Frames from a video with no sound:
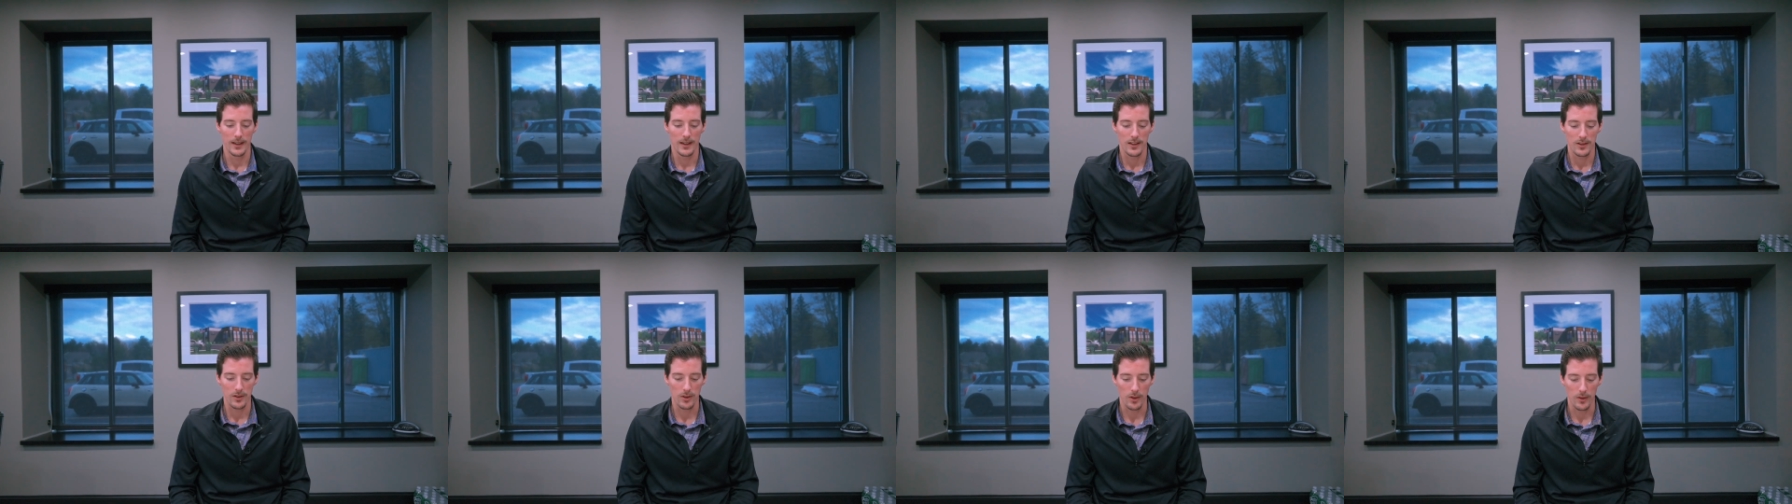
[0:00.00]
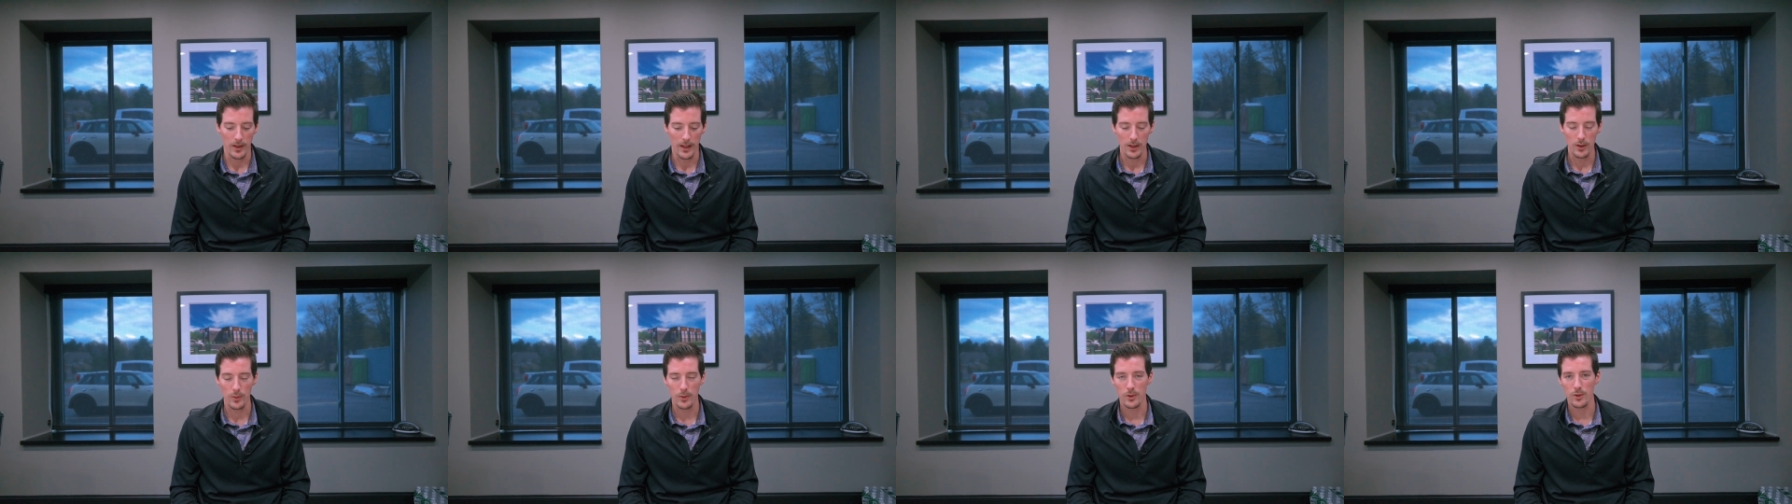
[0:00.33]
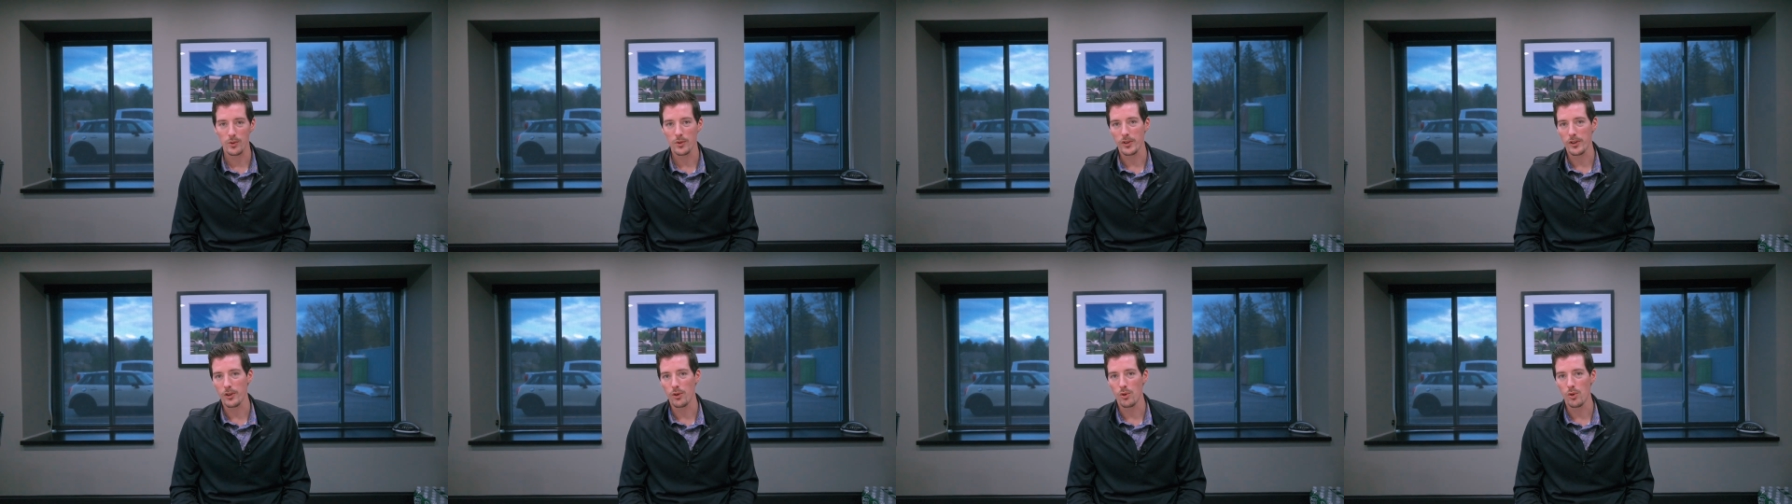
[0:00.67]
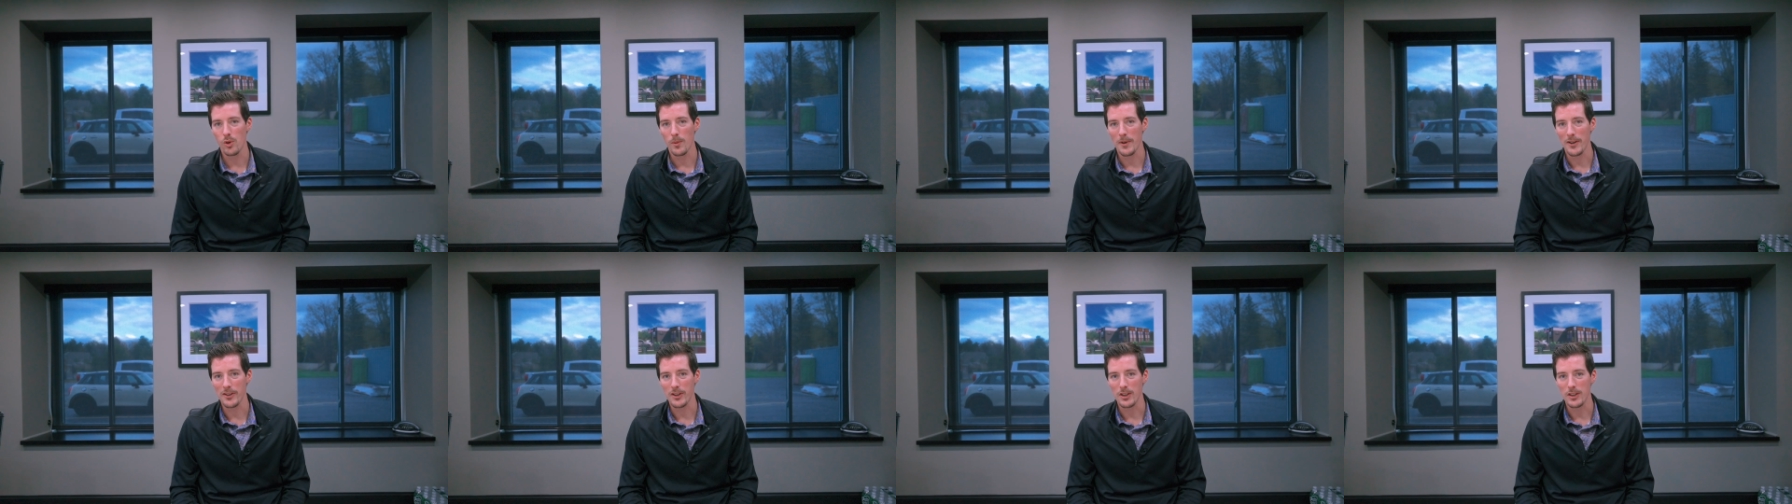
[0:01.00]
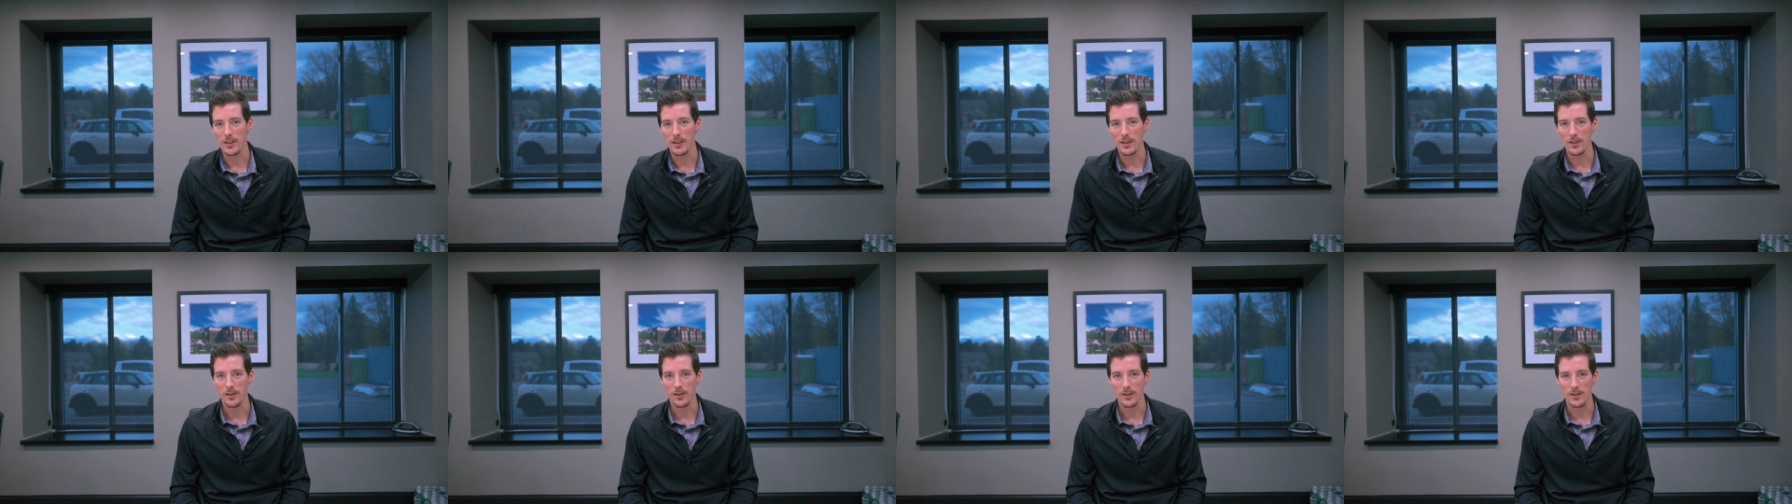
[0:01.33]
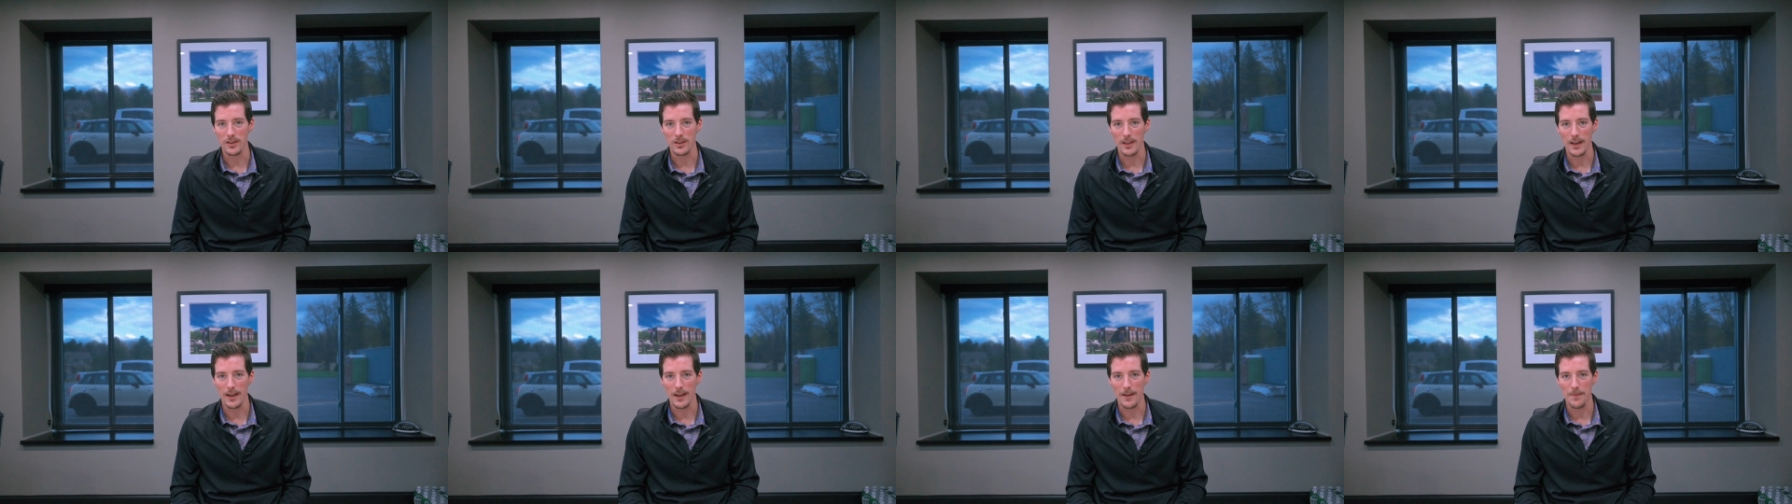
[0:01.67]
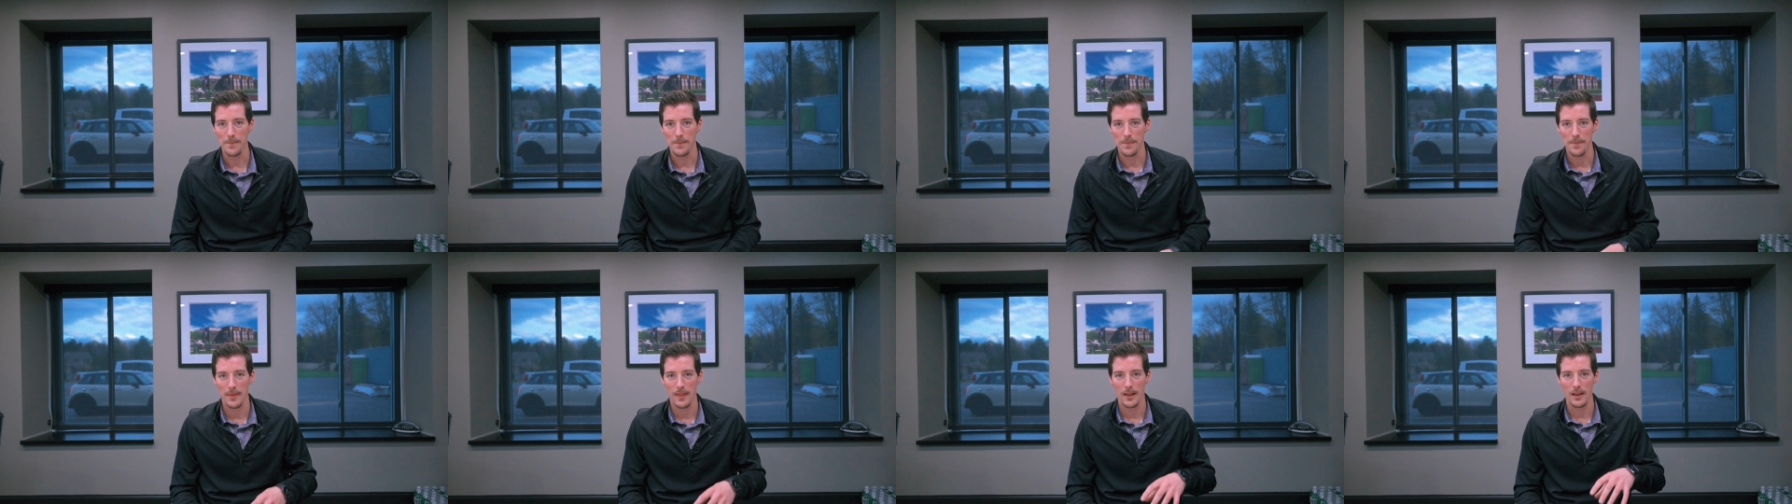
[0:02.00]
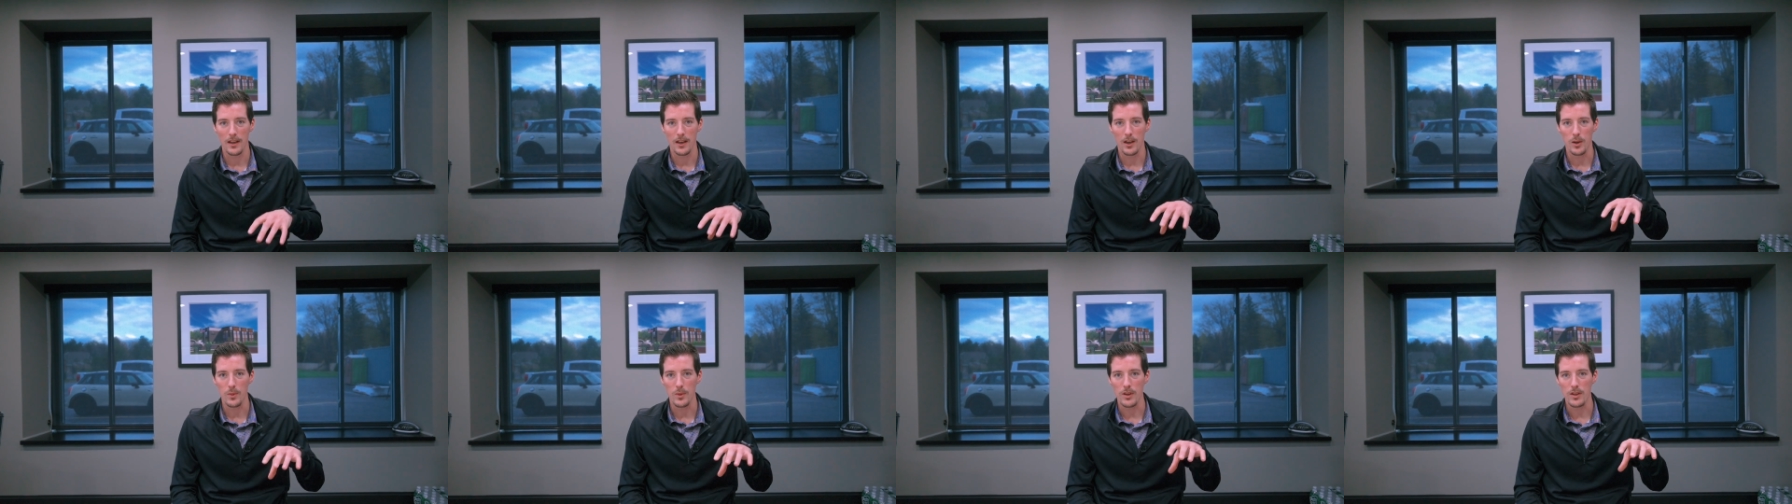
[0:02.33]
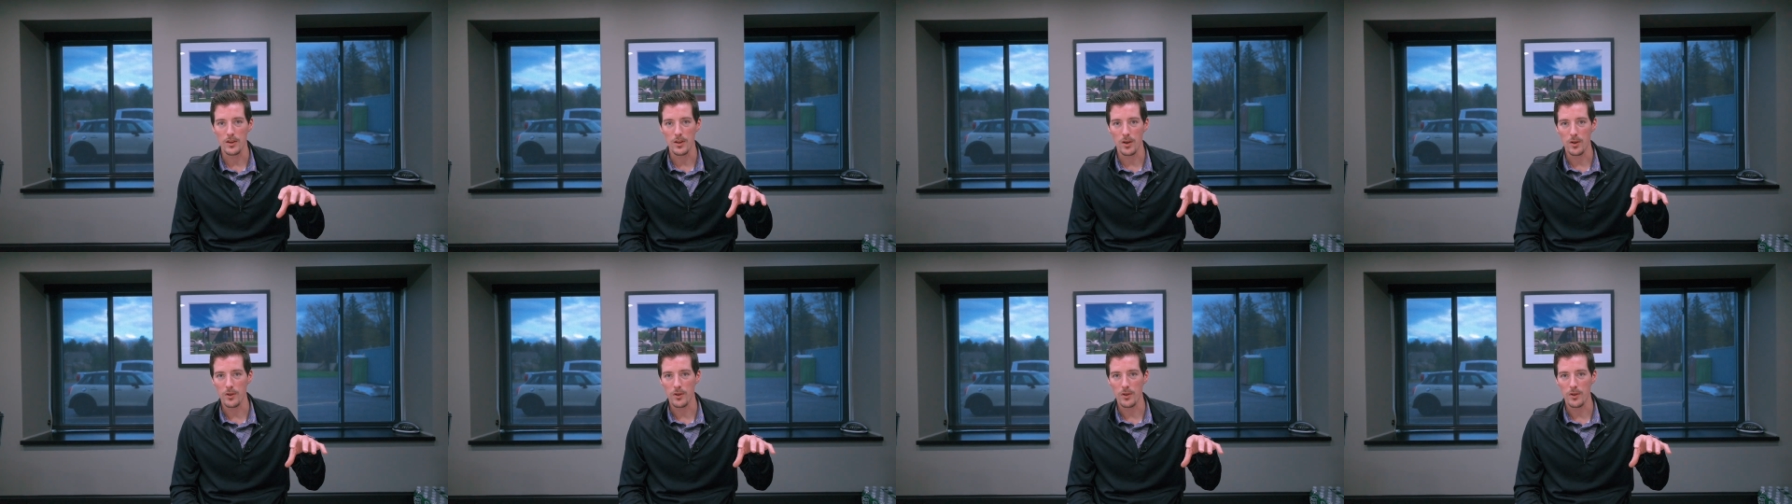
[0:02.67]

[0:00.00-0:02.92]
So that's what's really cool about the deal is that we